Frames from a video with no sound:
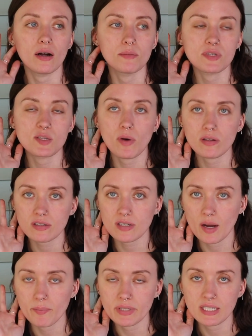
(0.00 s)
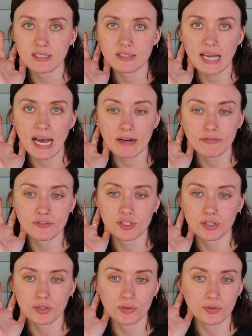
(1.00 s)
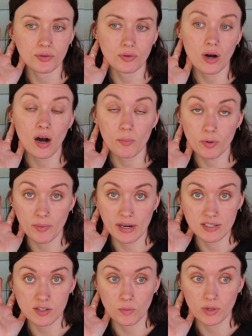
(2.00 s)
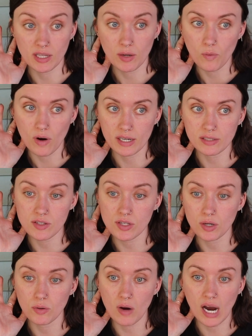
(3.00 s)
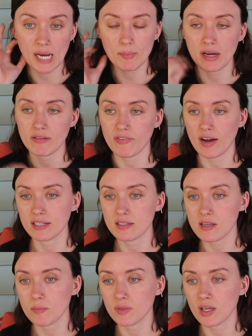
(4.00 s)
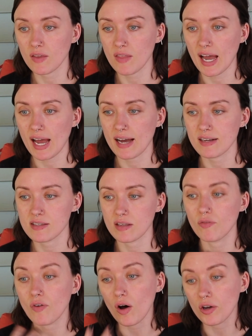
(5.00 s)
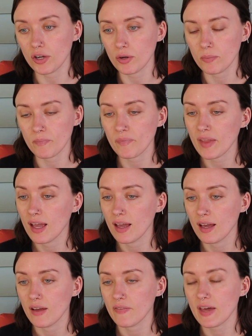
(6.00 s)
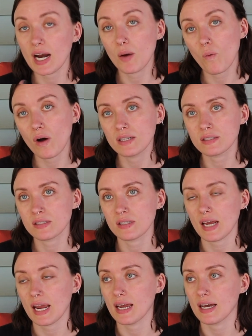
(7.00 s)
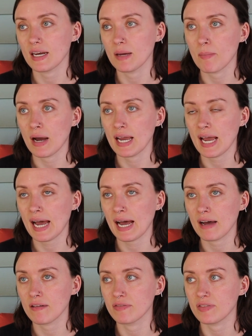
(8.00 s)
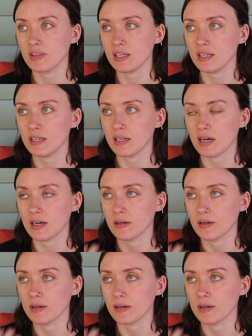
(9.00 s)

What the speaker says: Smaller companies have to compromise on what they want. So I might find something that has the volume that I want, and it might have the